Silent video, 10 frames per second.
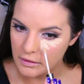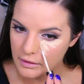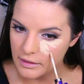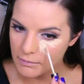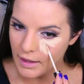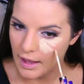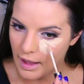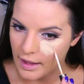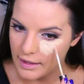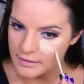underneath my
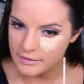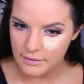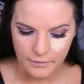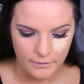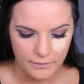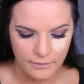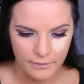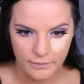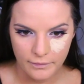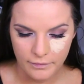eyes
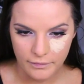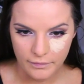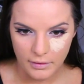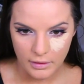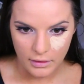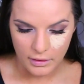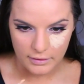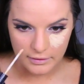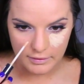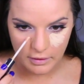
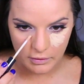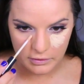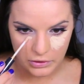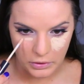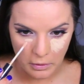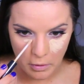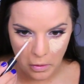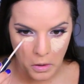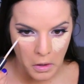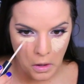because this is going
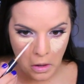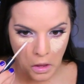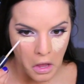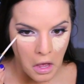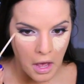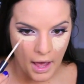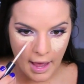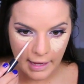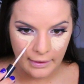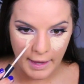to
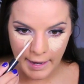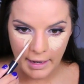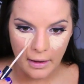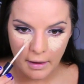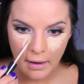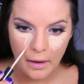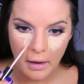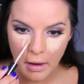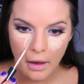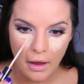highlight
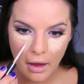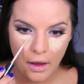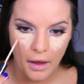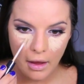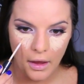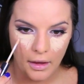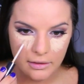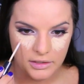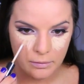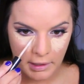
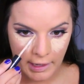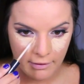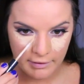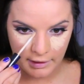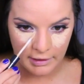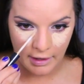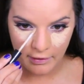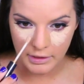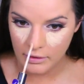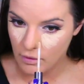and just bring everything
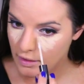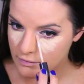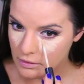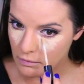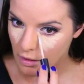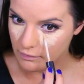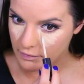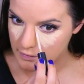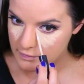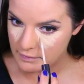together. You don't have to do all of
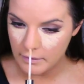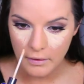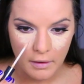this